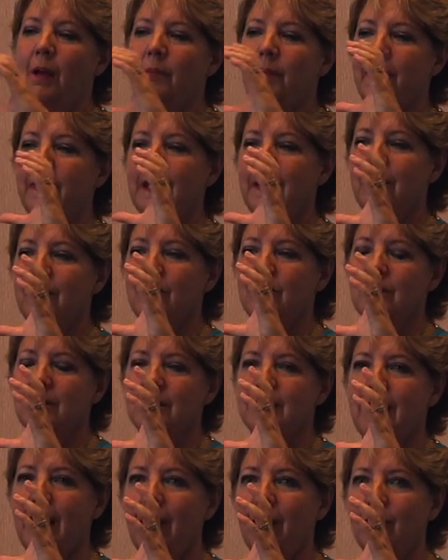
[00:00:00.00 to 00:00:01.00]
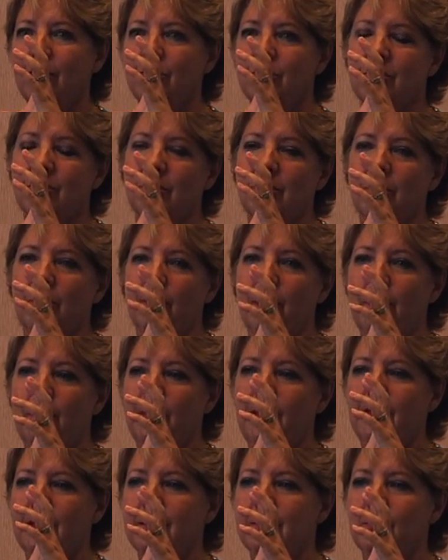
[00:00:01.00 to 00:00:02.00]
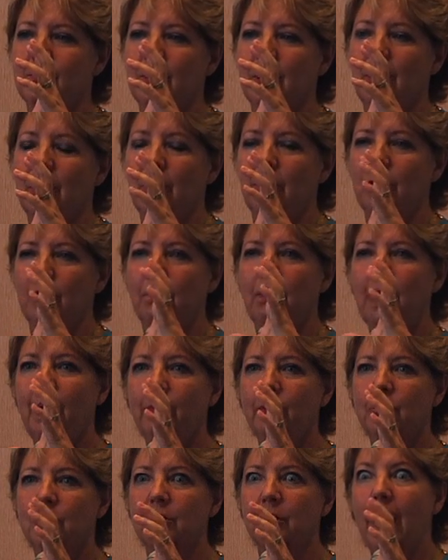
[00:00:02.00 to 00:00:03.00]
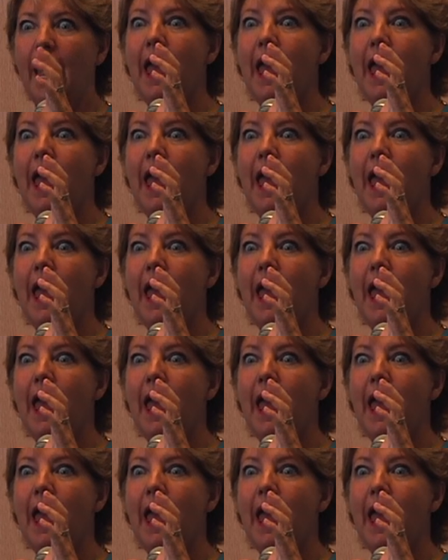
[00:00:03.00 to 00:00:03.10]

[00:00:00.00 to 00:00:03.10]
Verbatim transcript: But then there's this outer circle. Maybe this would include a publisher.